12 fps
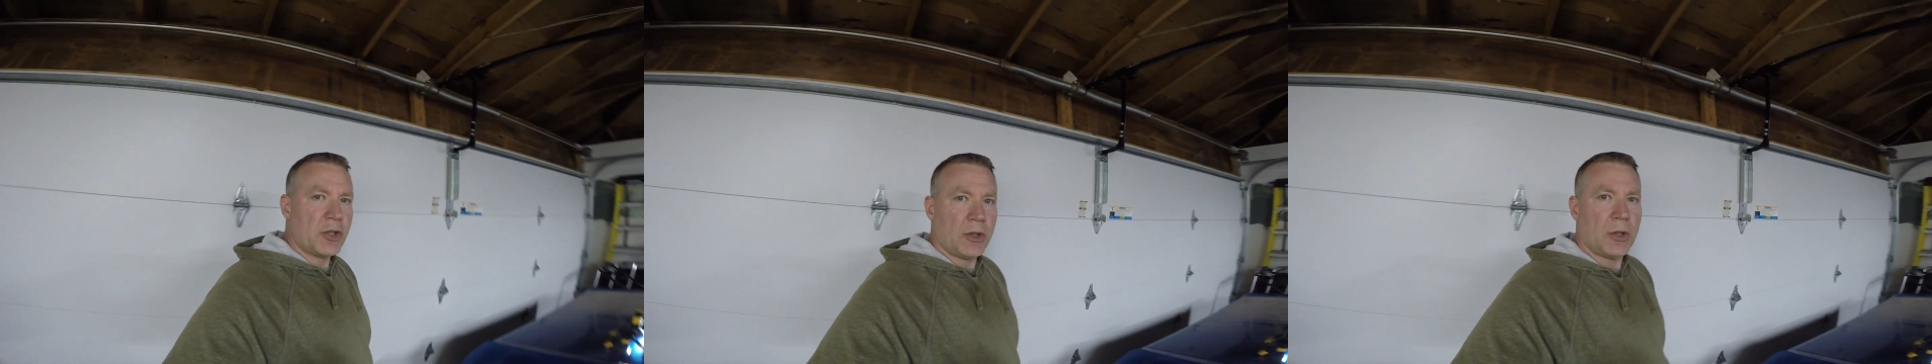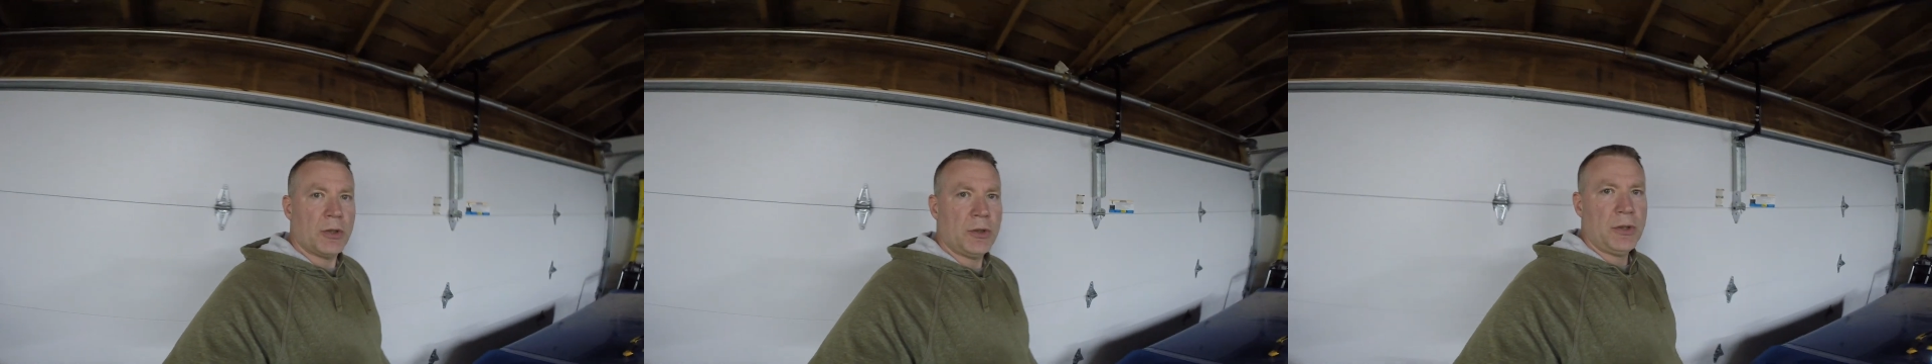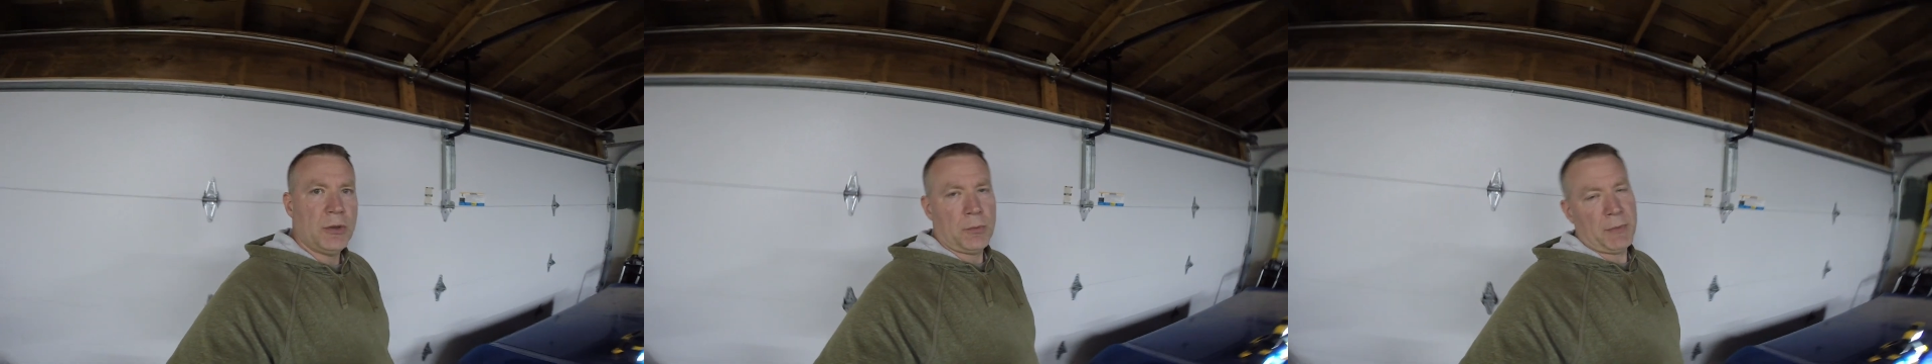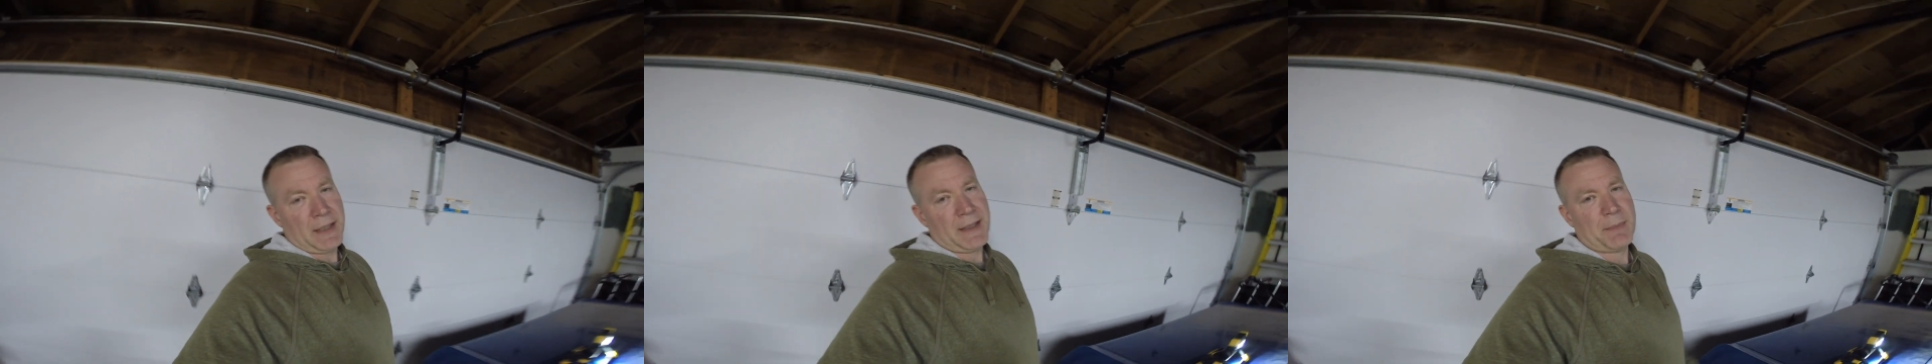show you,
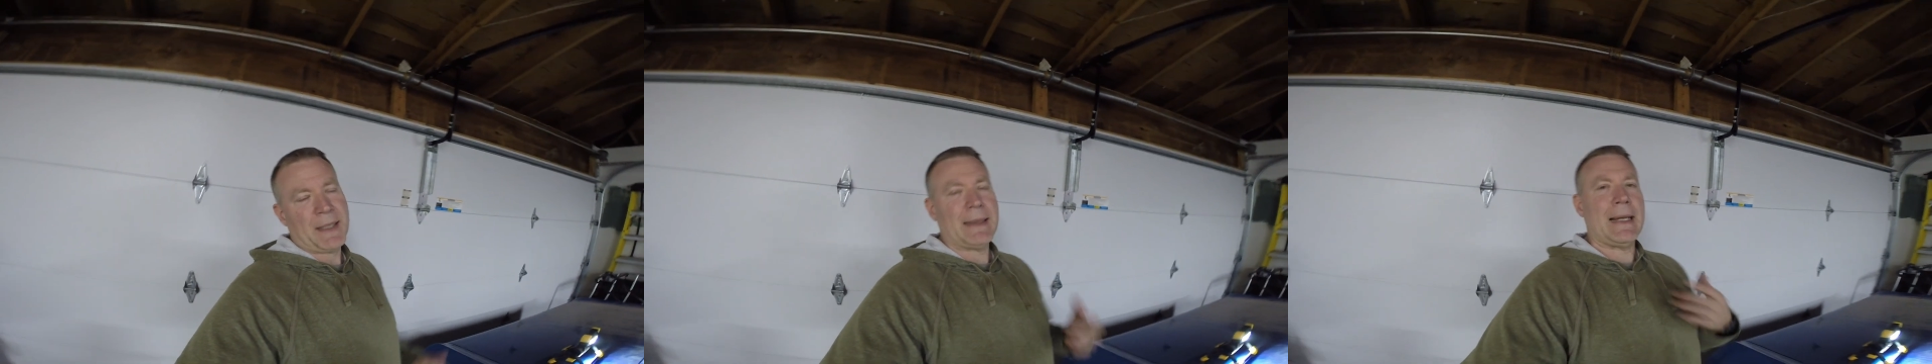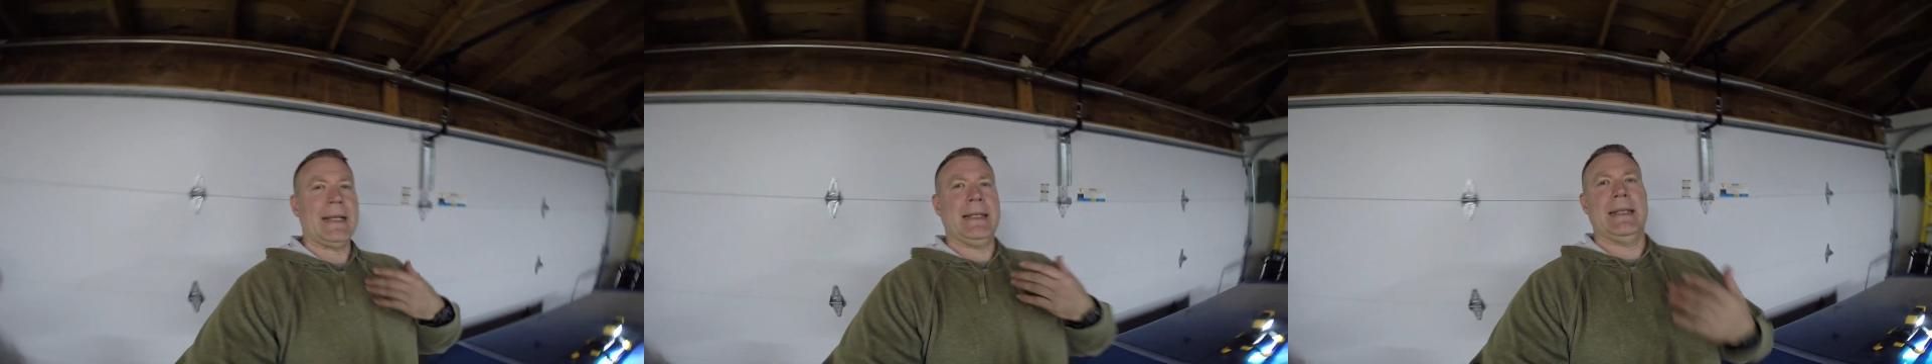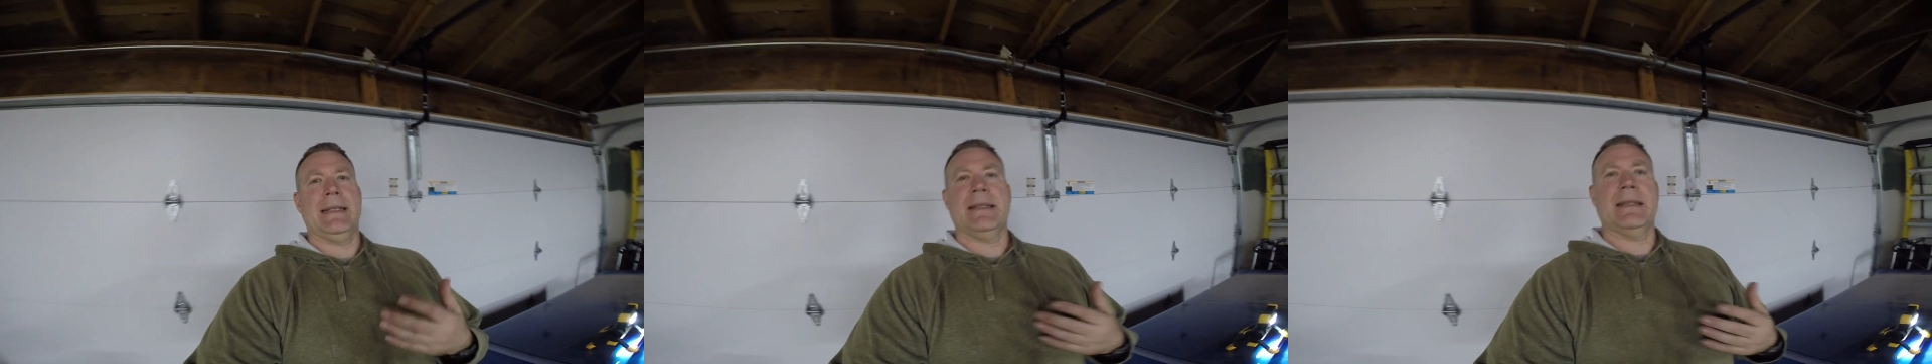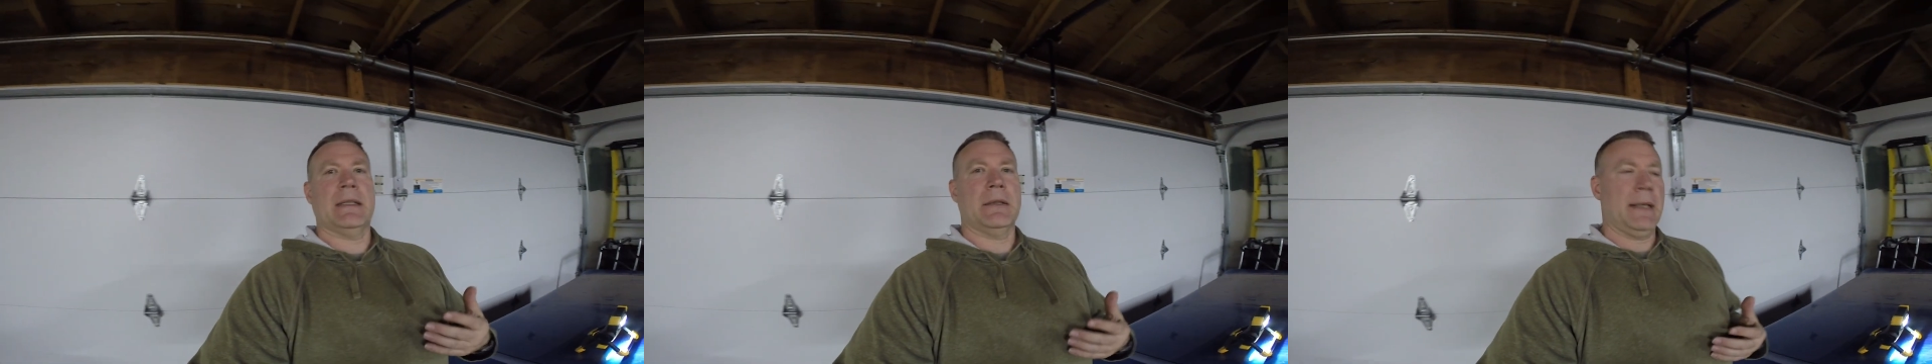because my lighting
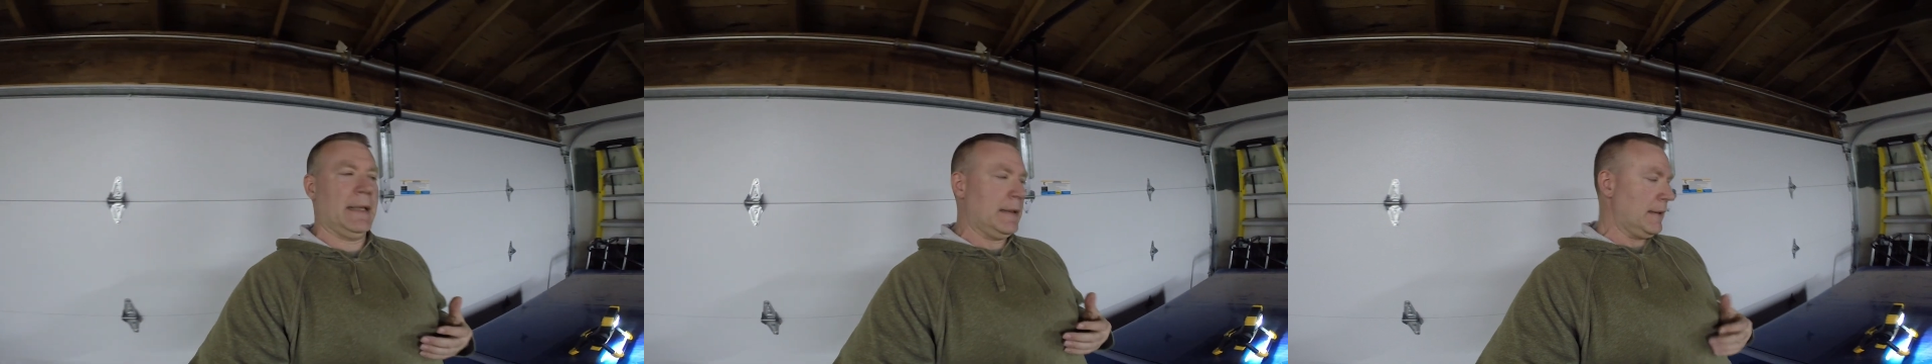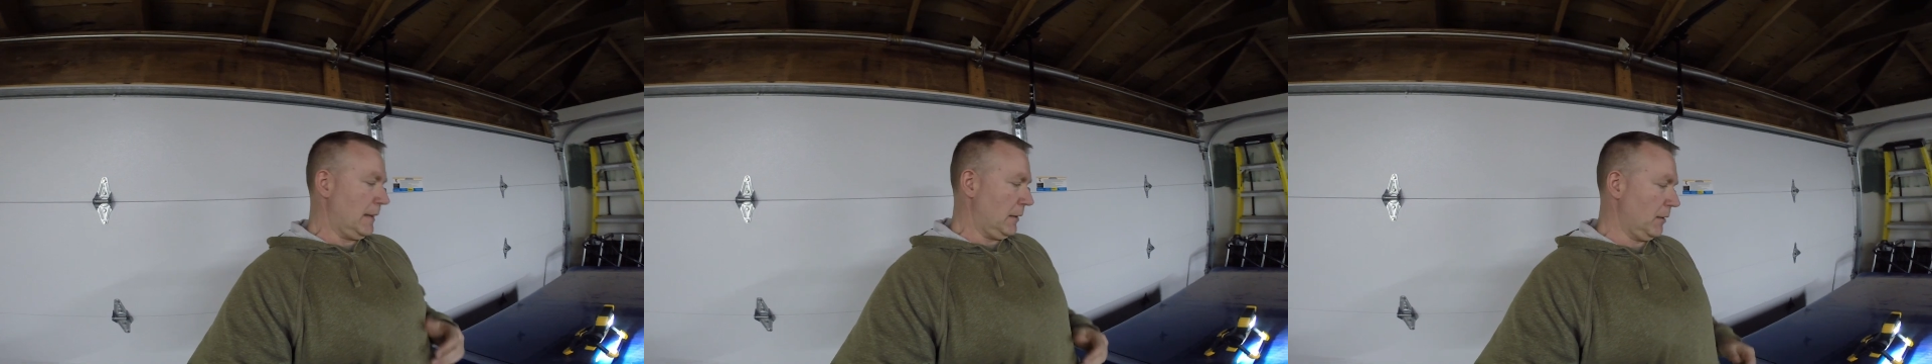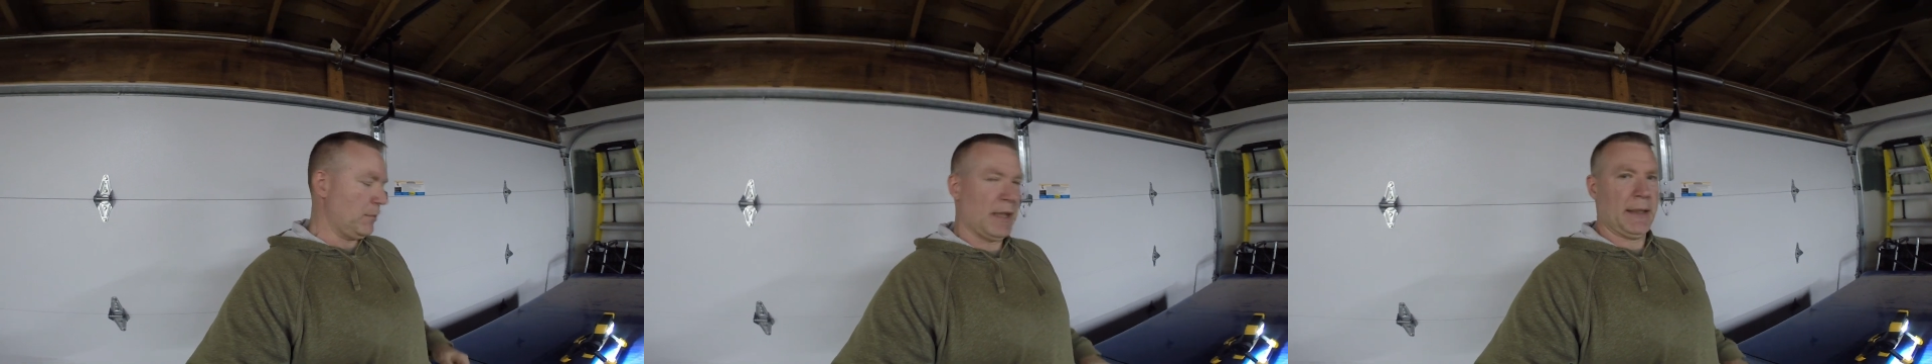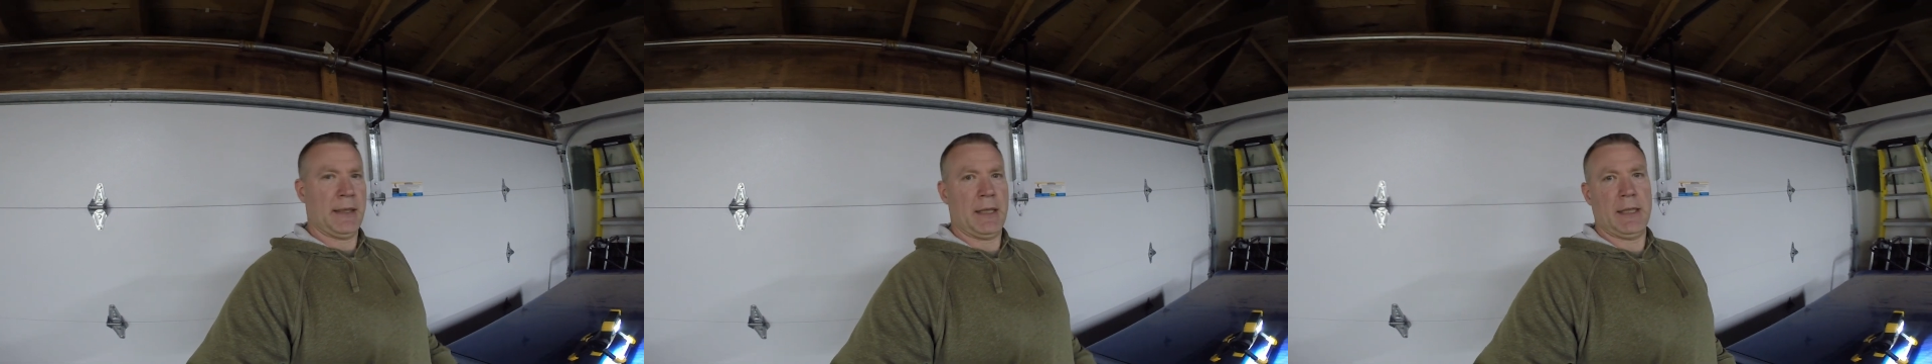isn't the greatest here in
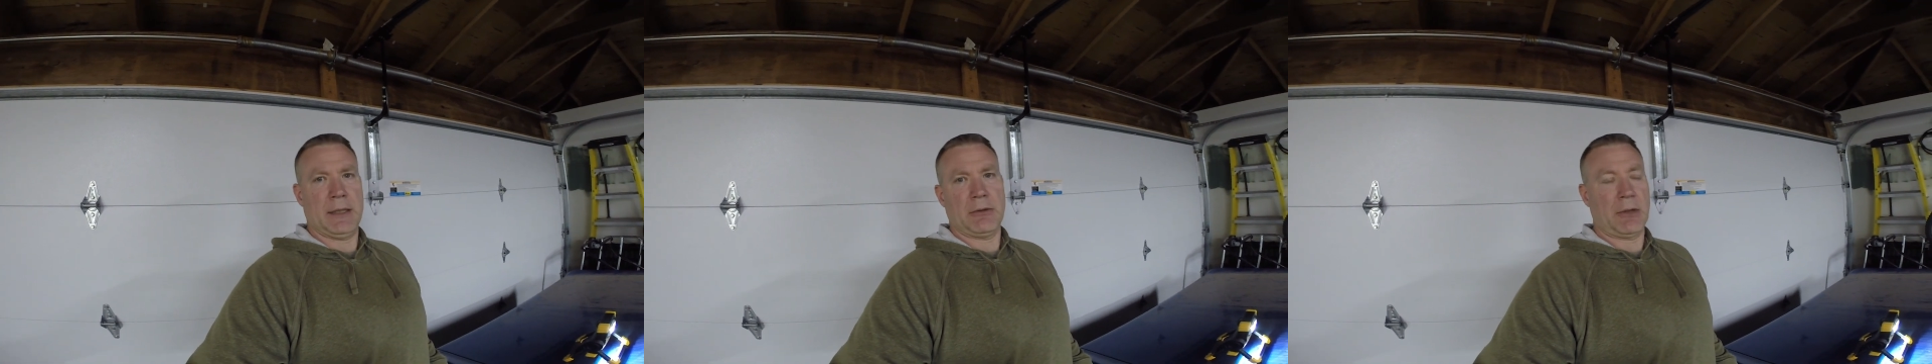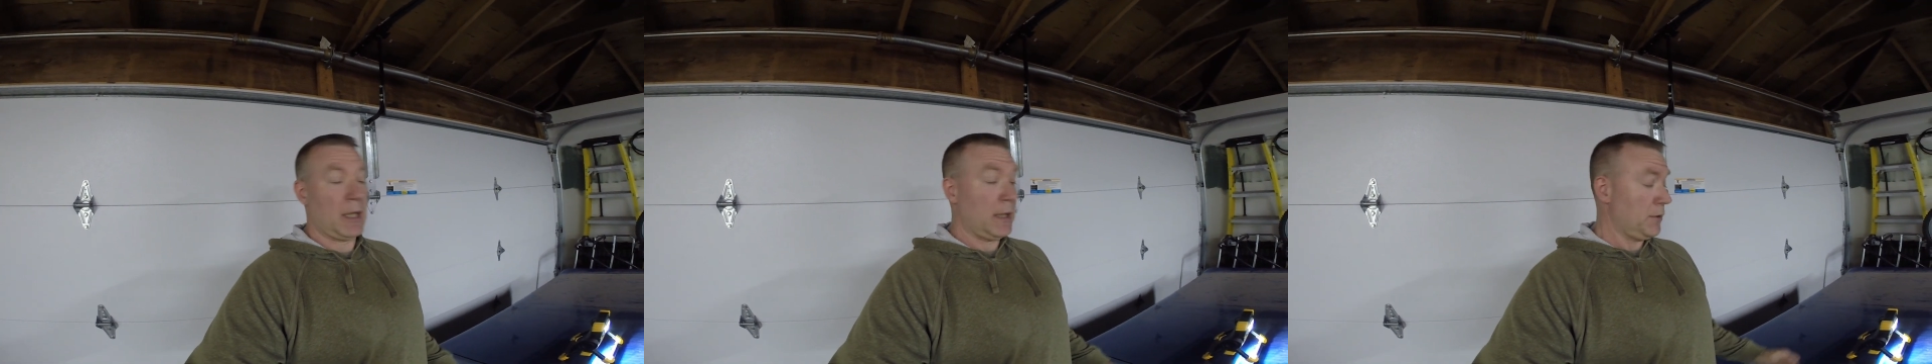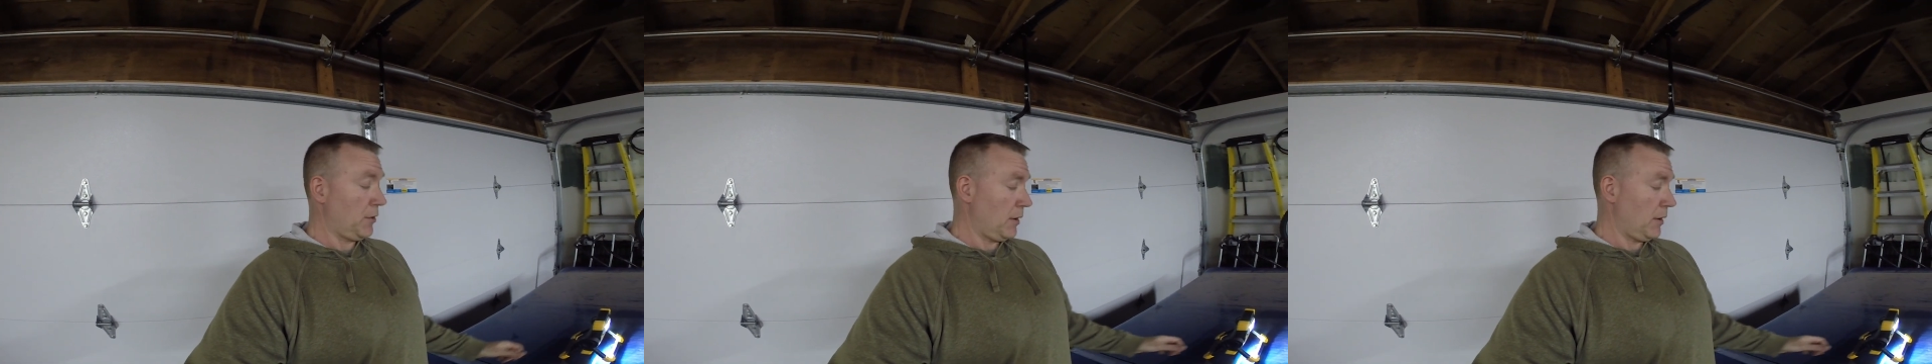my garage,